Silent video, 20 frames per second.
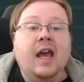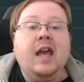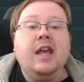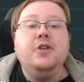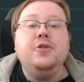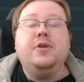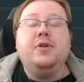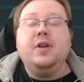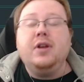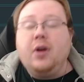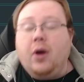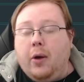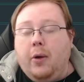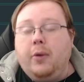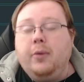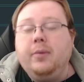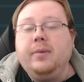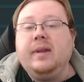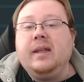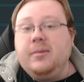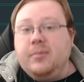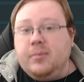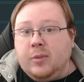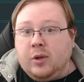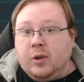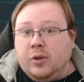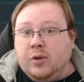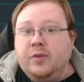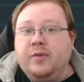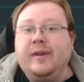you can only
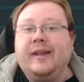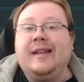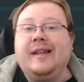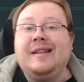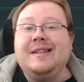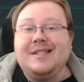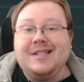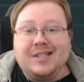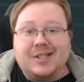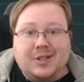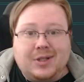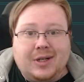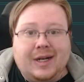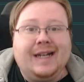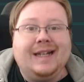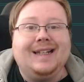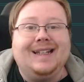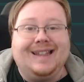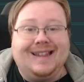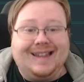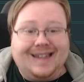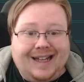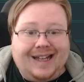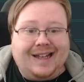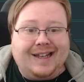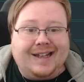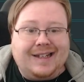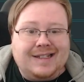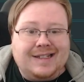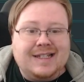move in straight
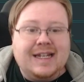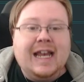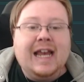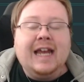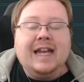lines.